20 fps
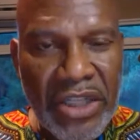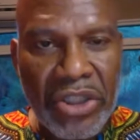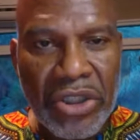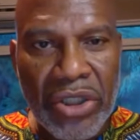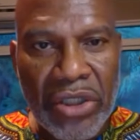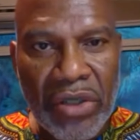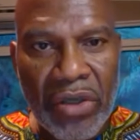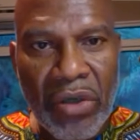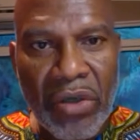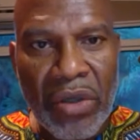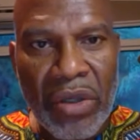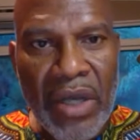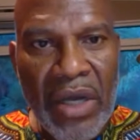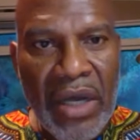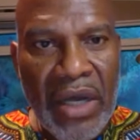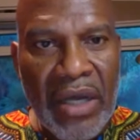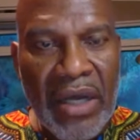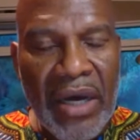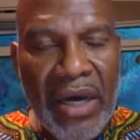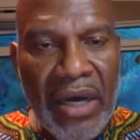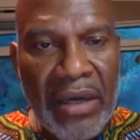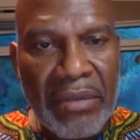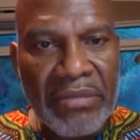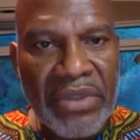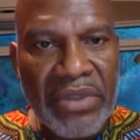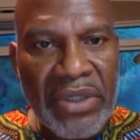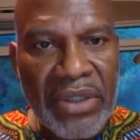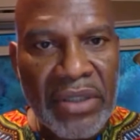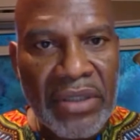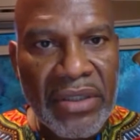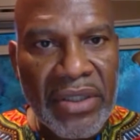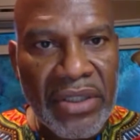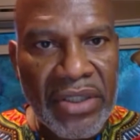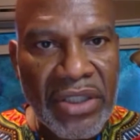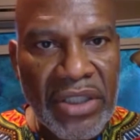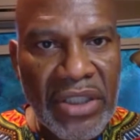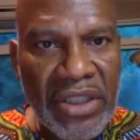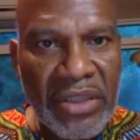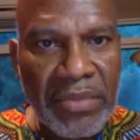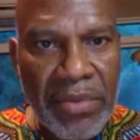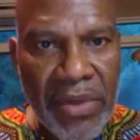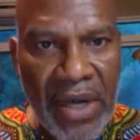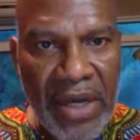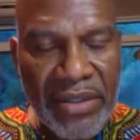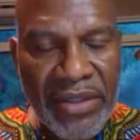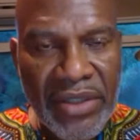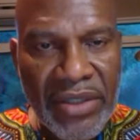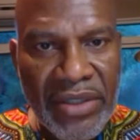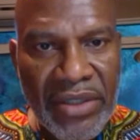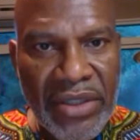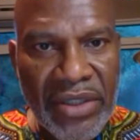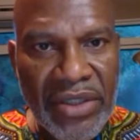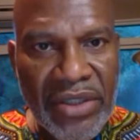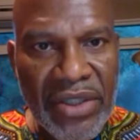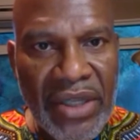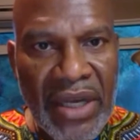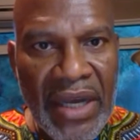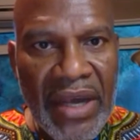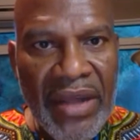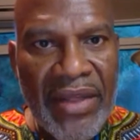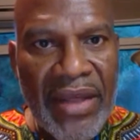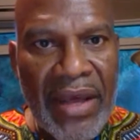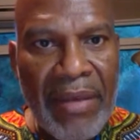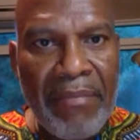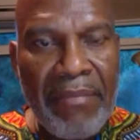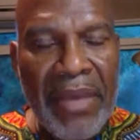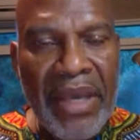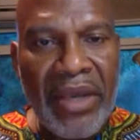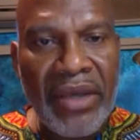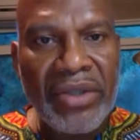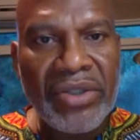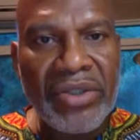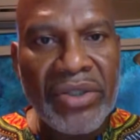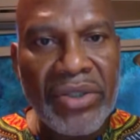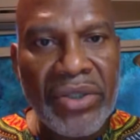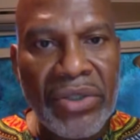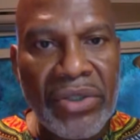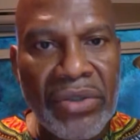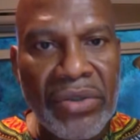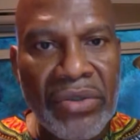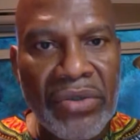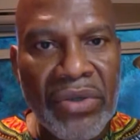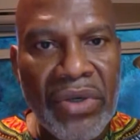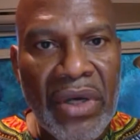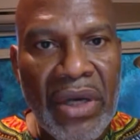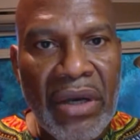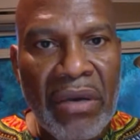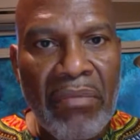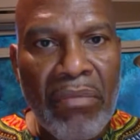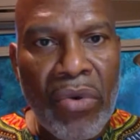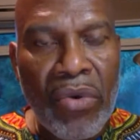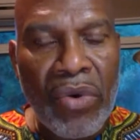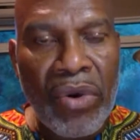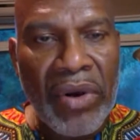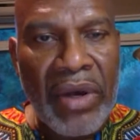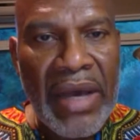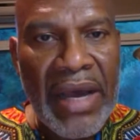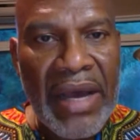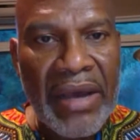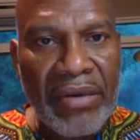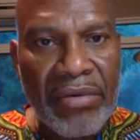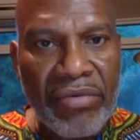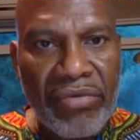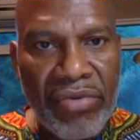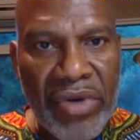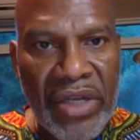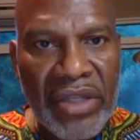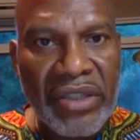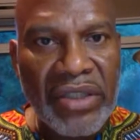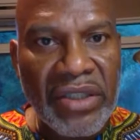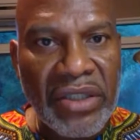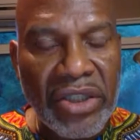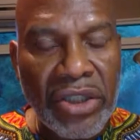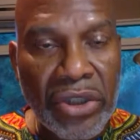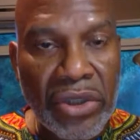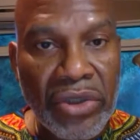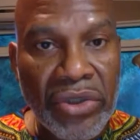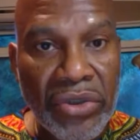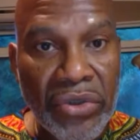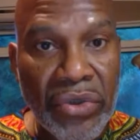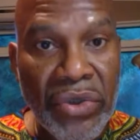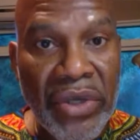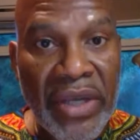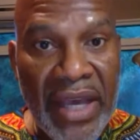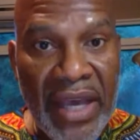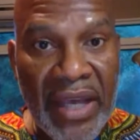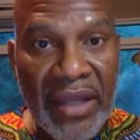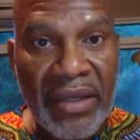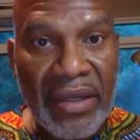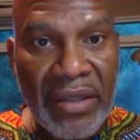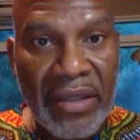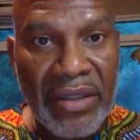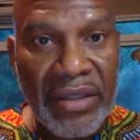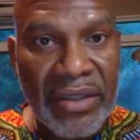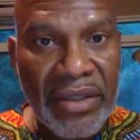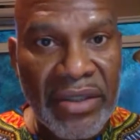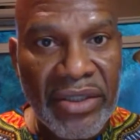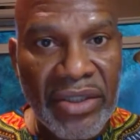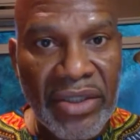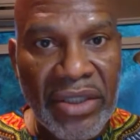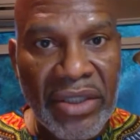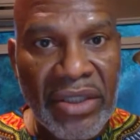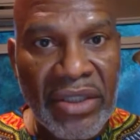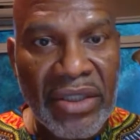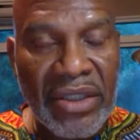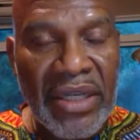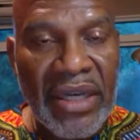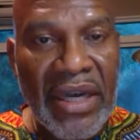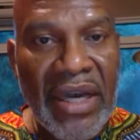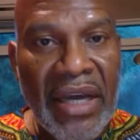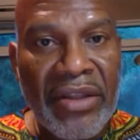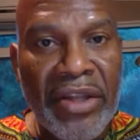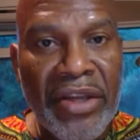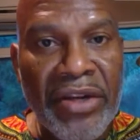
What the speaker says: Additional disease processes that makes you more at risk should you get the disease. The